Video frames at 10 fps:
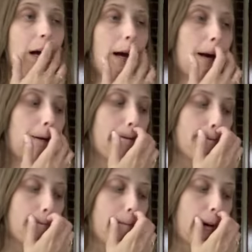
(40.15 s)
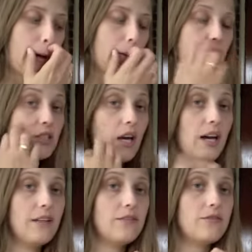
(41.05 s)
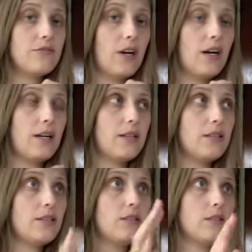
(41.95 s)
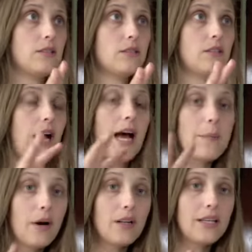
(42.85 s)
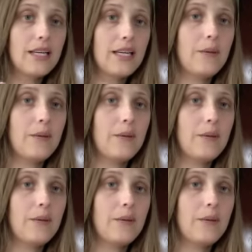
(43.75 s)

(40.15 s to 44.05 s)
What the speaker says: but I'm just kind of eyeballing it.